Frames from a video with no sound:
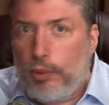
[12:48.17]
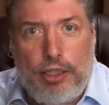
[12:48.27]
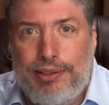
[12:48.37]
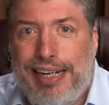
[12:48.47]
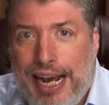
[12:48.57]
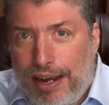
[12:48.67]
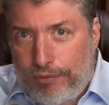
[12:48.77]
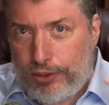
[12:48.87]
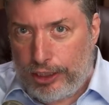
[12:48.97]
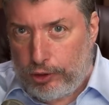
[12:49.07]
We don't
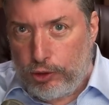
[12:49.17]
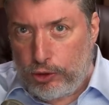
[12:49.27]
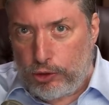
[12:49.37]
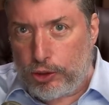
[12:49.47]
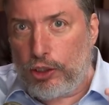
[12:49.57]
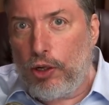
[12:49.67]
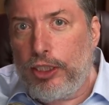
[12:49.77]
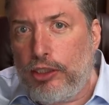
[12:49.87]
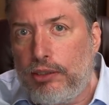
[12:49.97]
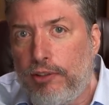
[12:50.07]
have the Q sources. It
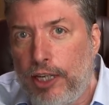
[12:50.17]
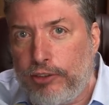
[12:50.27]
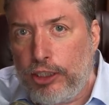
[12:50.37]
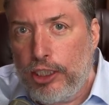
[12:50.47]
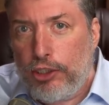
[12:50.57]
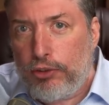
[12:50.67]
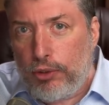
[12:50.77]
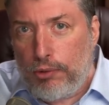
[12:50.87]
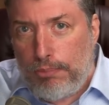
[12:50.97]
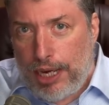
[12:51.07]
only survives
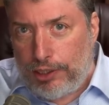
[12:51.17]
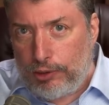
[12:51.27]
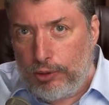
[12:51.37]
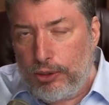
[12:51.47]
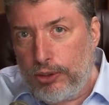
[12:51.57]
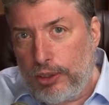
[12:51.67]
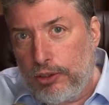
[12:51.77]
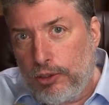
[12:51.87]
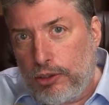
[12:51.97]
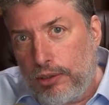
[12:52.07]
through Matthew and Luke,
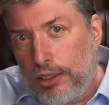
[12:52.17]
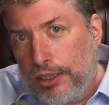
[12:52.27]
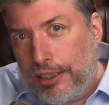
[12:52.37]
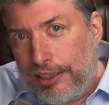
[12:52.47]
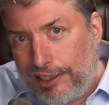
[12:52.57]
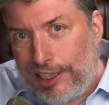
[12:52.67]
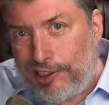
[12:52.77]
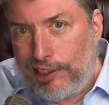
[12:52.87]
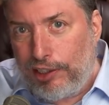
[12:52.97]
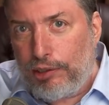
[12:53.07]
and those are
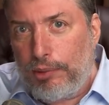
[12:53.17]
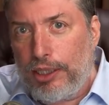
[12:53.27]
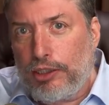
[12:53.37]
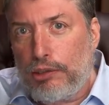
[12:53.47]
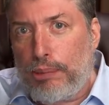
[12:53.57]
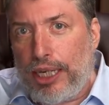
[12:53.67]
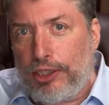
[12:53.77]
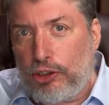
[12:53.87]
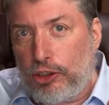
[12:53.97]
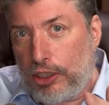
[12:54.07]
less than 300
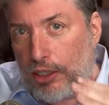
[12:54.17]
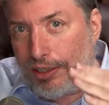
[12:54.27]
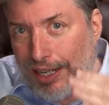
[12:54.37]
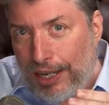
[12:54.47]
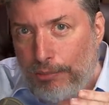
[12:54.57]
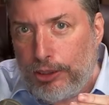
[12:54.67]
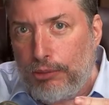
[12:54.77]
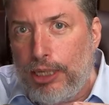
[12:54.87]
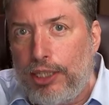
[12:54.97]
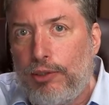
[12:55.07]
passages that are common to
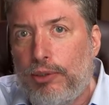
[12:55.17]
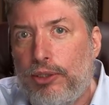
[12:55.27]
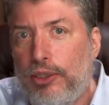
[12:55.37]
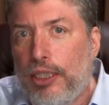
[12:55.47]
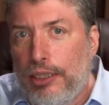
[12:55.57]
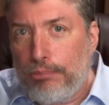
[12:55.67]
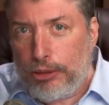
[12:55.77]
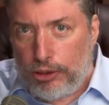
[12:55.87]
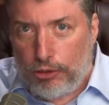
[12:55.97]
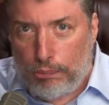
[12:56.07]
Matthew and Luke
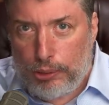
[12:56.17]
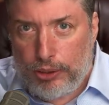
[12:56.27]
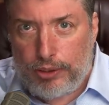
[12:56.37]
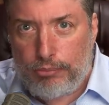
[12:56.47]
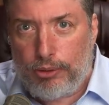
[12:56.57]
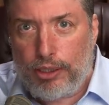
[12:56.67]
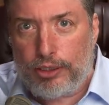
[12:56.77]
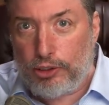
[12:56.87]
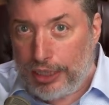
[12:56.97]
but don't appear in Mark.